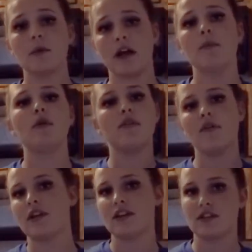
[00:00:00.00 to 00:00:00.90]
We're going to move
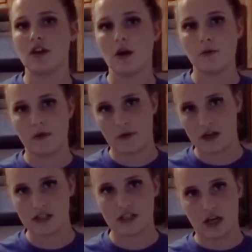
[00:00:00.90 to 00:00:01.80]
over to the stove and we're
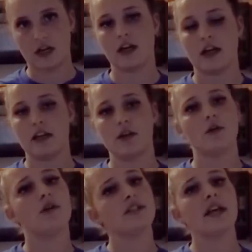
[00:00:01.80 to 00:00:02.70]
going to start cooking the
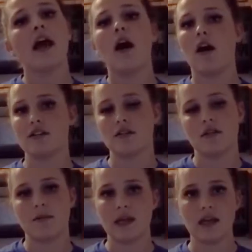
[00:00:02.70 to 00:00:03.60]
noodles, also
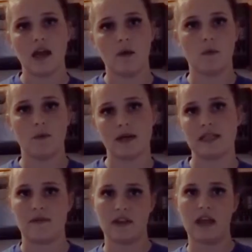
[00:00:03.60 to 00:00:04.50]
the meat, and we'll mix
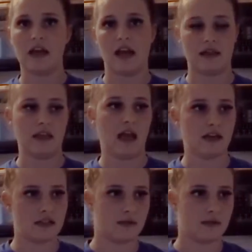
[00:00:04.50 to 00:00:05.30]
everything in at the end.